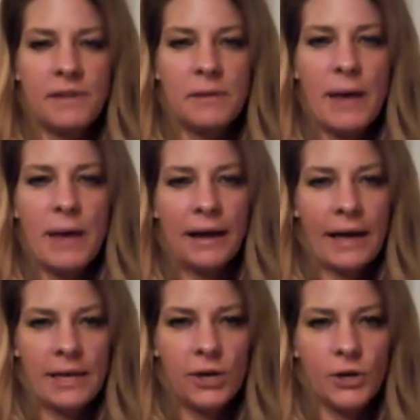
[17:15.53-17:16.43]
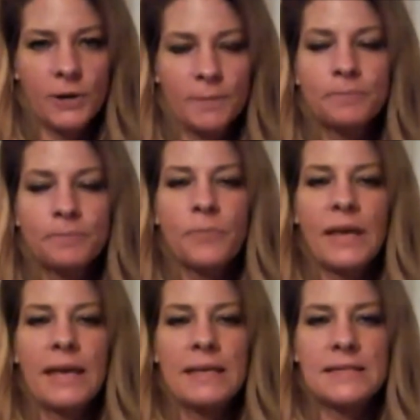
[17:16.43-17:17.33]
feedback I hear
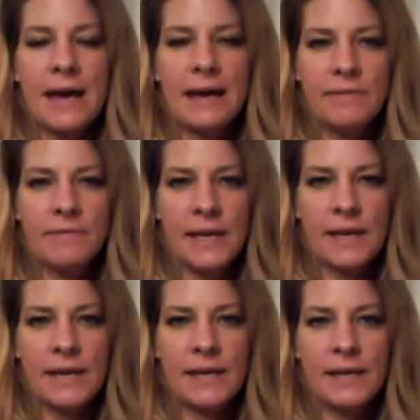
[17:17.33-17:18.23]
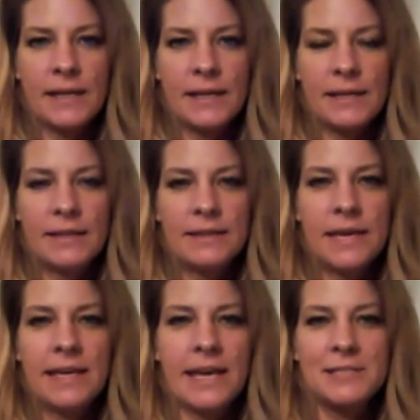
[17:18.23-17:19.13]
is that if they
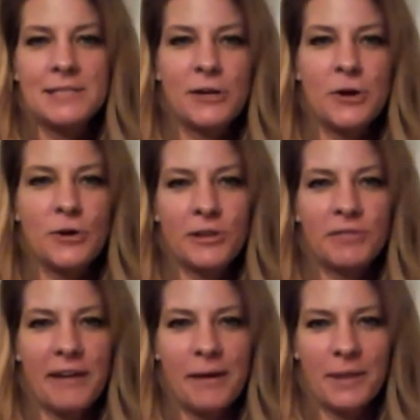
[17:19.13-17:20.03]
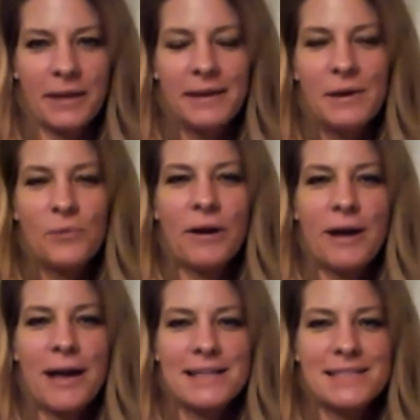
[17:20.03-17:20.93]
can't say no to their family.
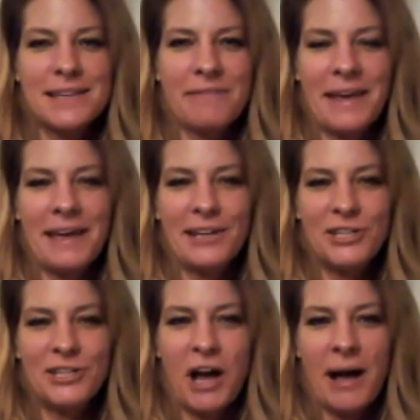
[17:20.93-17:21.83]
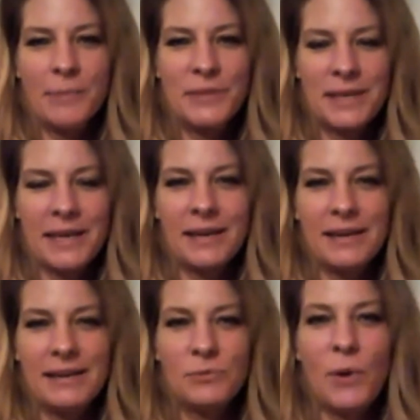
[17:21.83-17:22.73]
Whereas if they had a job that
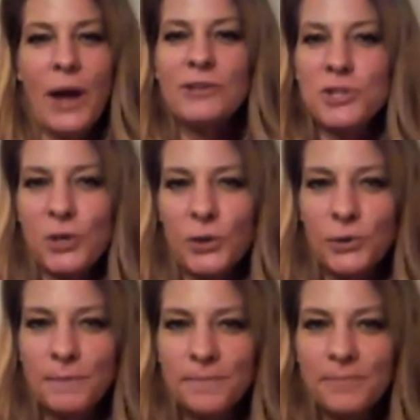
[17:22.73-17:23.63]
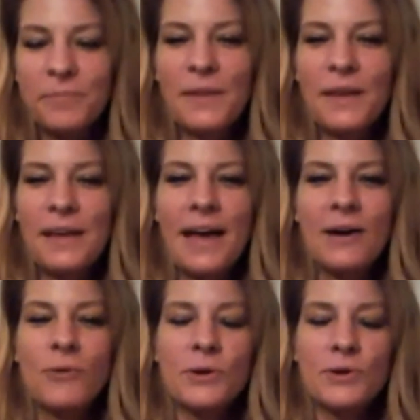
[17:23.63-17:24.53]
they went to,
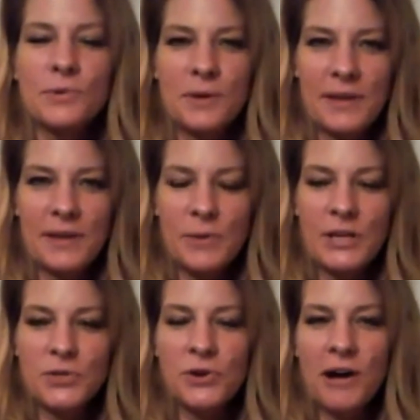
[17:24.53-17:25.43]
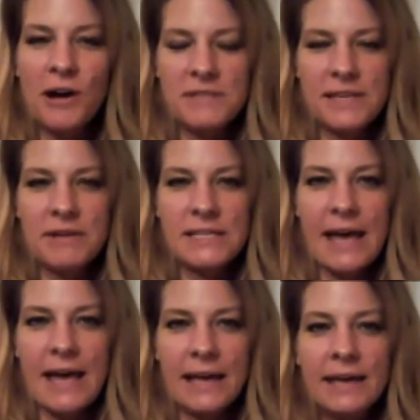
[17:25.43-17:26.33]
where they went to an office every
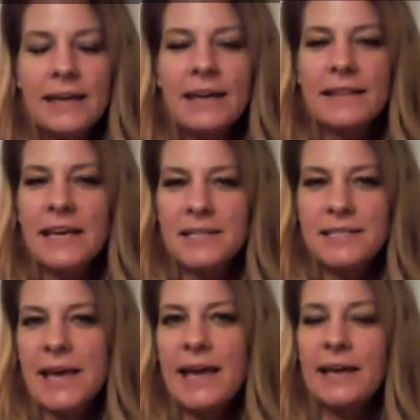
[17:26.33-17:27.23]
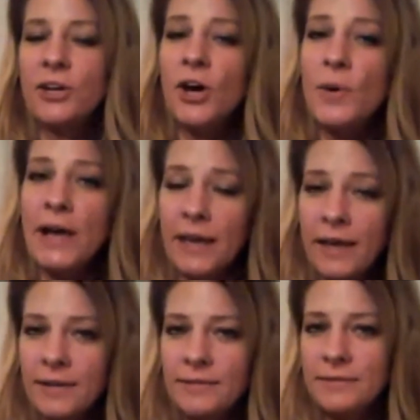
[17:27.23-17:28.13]
day, they could say, no, I
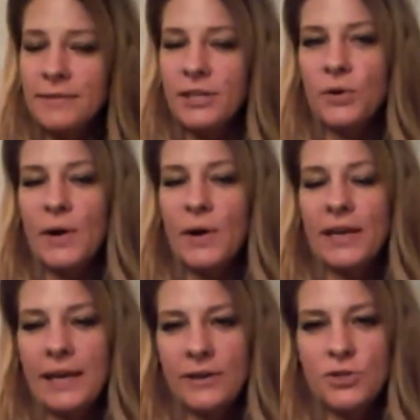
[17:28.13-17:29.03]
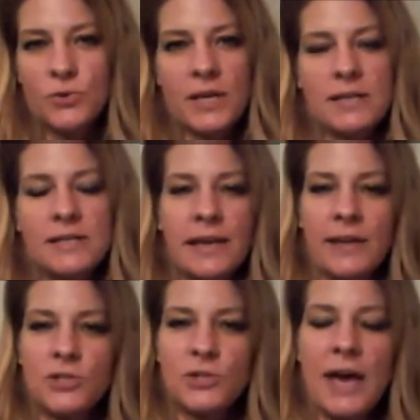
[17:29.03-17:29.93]
can't, I can't do this, I can't
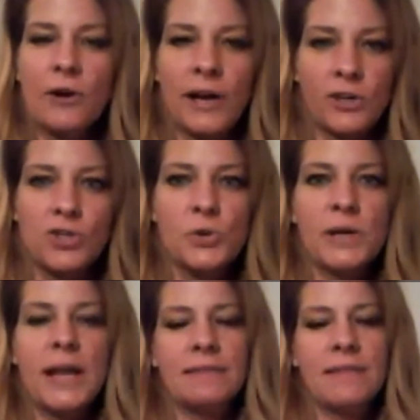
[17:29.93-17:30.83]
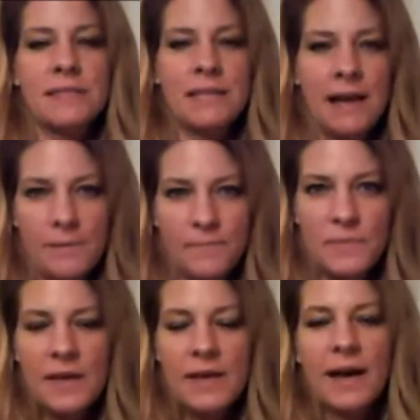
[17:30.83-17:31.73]
do that, or I can do it at this time.
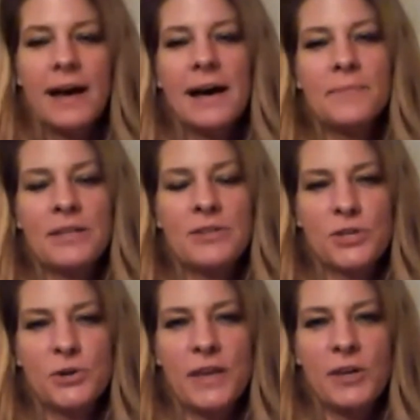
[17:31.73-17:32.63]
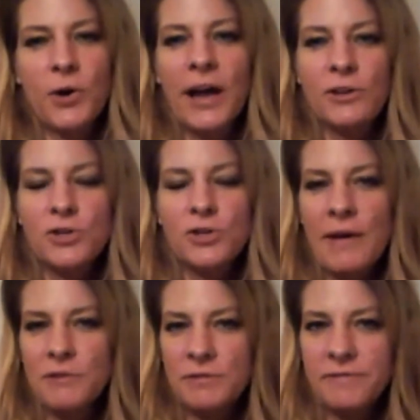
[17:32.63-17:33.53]
And so that, or I can do it
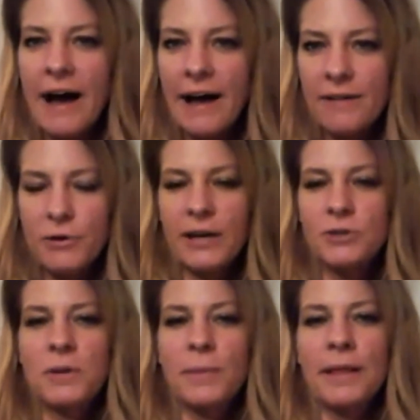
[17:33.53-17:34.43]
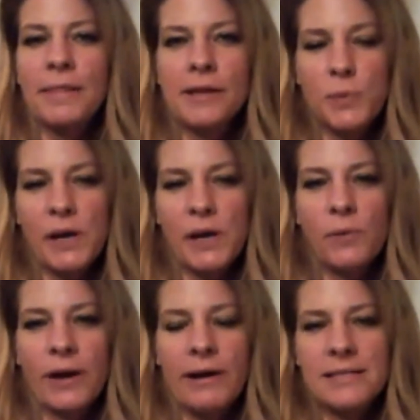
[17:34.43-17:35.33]
after 5, or I can do it on my lunch break.
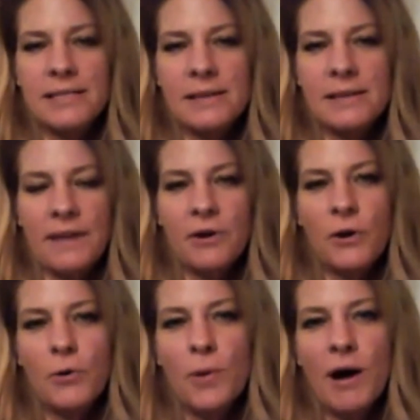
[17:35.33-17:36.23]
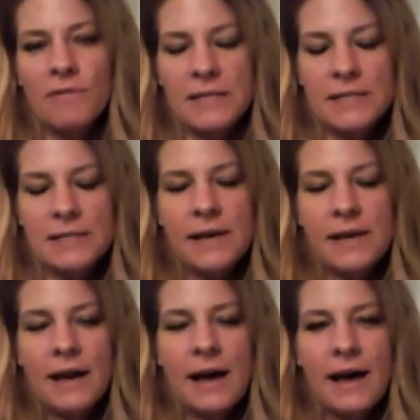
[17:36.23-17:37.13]
Whereas if they have a home office,
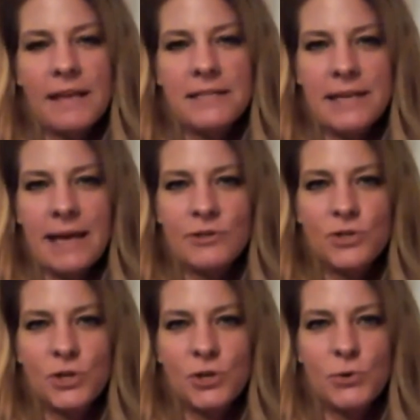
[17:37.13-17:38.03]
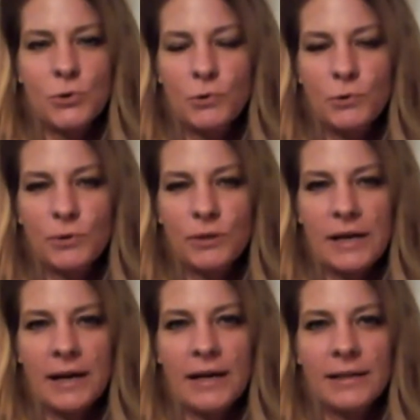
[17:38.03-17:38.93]
they tend to
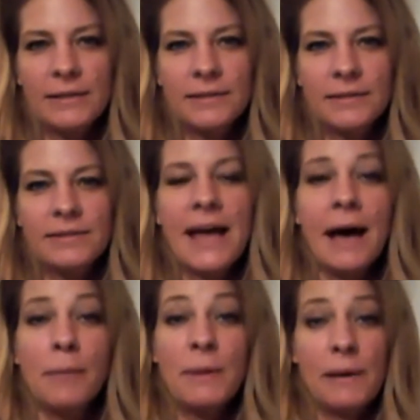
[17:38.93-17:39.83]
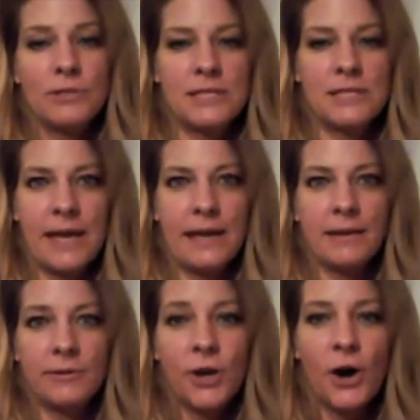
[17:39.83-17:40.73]
not be able to say
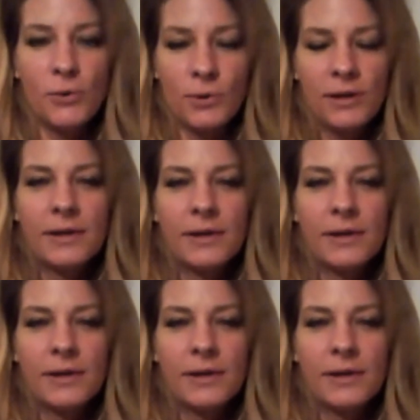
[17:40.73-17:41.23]
no